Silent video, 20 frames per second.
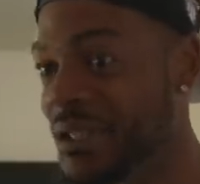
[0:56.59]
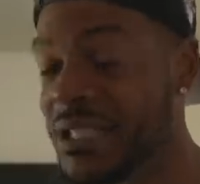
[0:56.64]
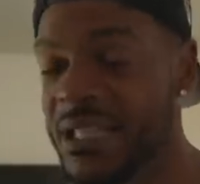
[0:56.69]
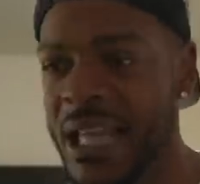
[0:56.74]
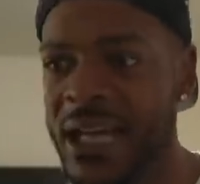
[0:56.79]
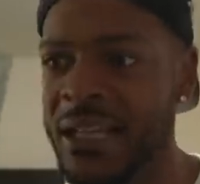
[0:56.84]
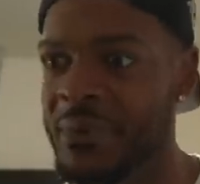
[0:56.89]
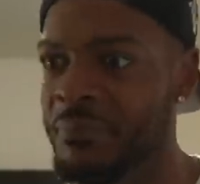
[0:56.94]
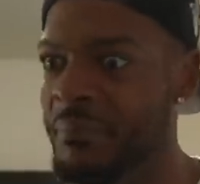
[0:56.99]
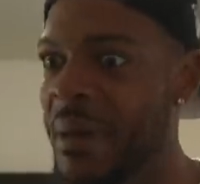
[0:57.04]
It's
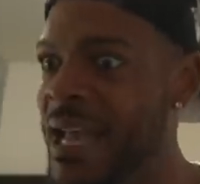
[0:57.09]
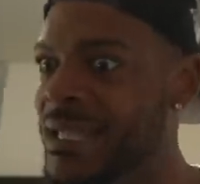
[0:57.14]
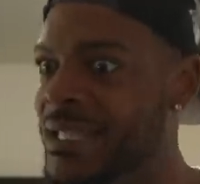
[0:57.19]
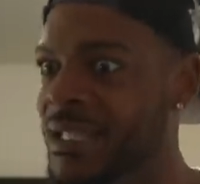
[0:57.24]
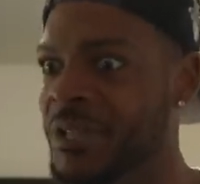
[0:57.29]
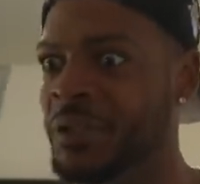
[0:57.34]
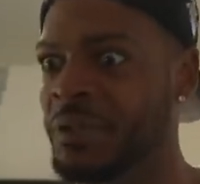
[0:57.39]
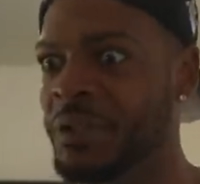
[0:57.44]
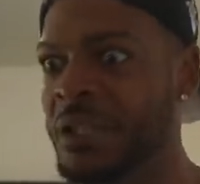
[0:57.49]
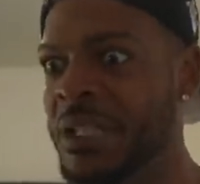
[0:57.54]
like a
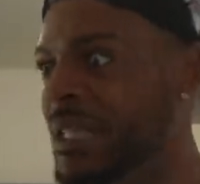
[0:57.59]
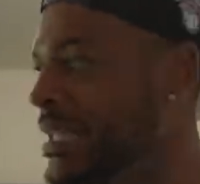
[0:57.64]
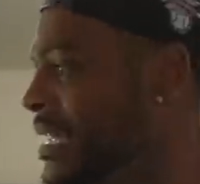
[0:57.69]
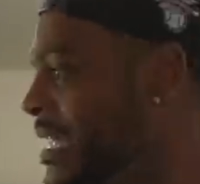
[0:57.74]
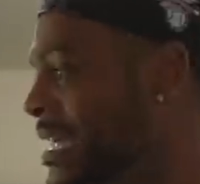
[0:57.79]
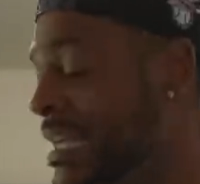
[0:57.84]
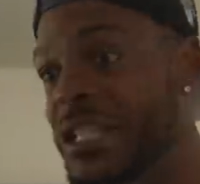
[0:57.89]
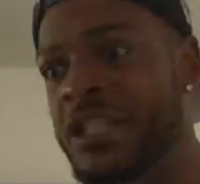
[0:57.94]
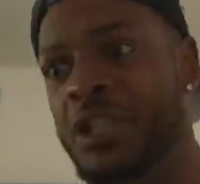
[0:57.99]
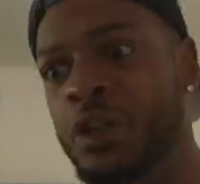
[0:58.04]
magical
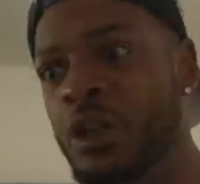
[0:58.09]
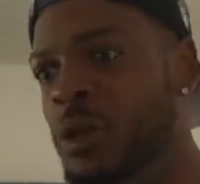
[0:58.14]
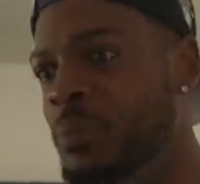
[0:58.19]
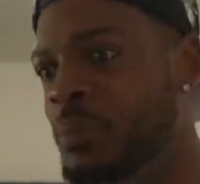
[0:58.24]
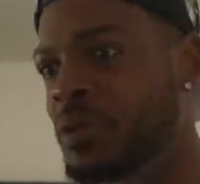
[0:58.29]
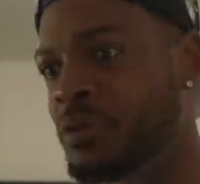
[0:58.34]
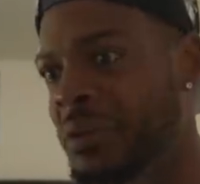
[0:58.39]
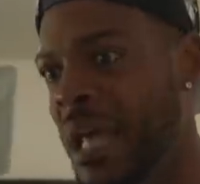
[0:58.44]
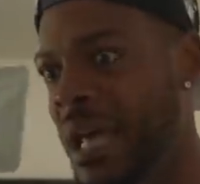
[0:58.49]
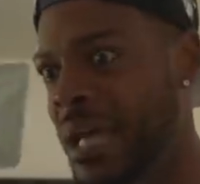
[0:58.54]

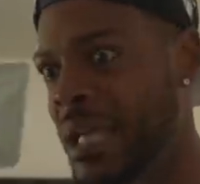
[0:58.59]
chewable thing.